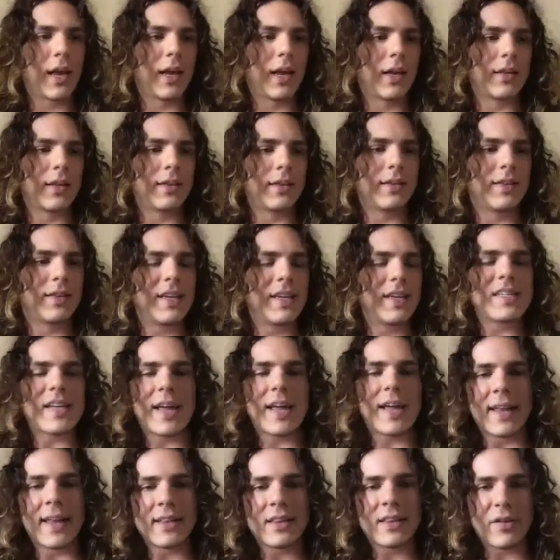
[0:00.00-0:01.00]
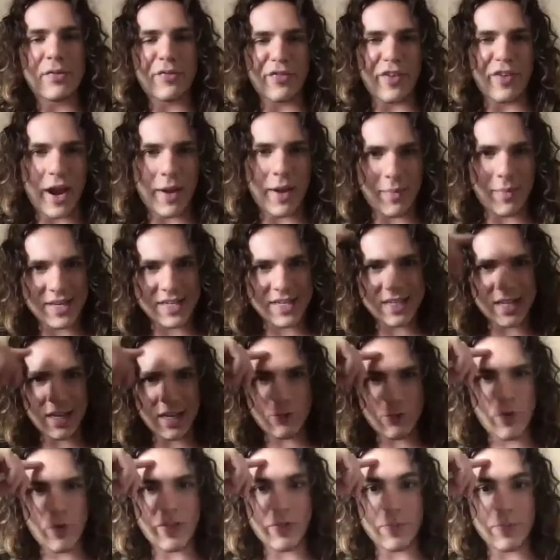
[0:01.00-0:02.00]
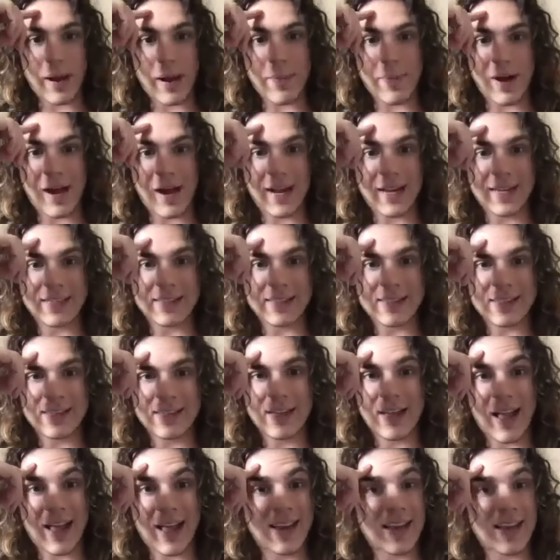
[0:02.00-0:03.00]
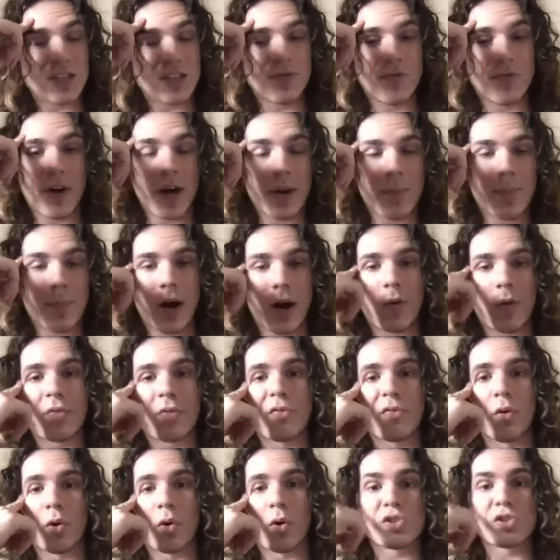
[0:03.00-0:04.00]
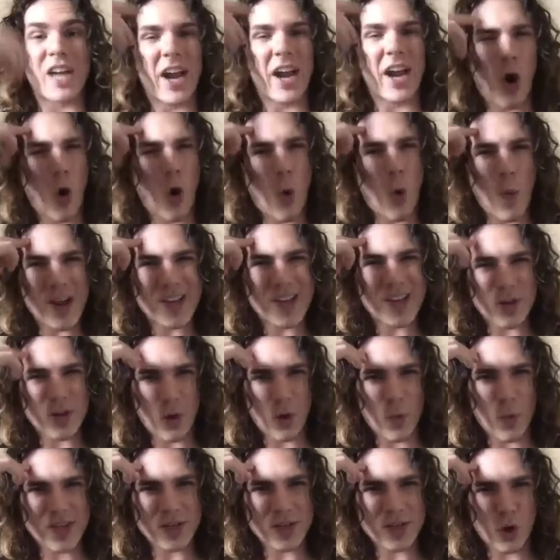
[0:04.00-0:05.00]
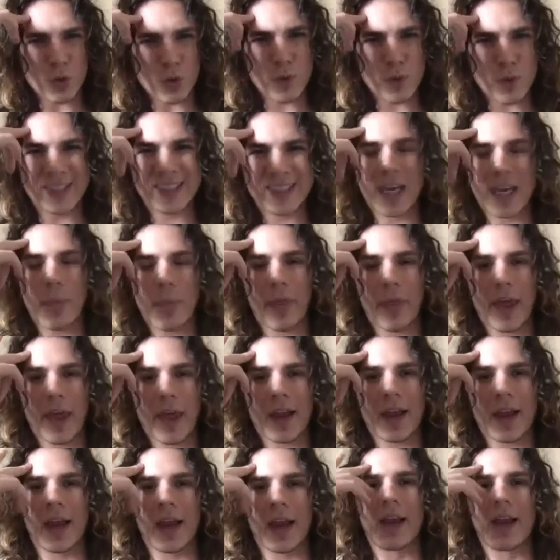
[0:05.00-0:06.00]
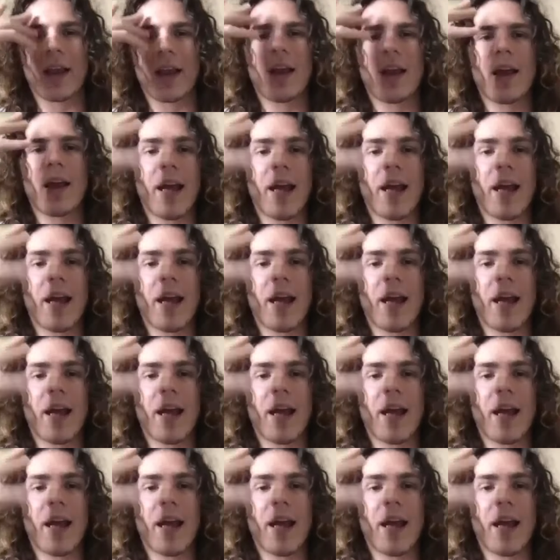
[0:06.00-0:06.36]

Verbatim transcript: disidentify myself with my mind and that's very powerful because i always always always keep thinking and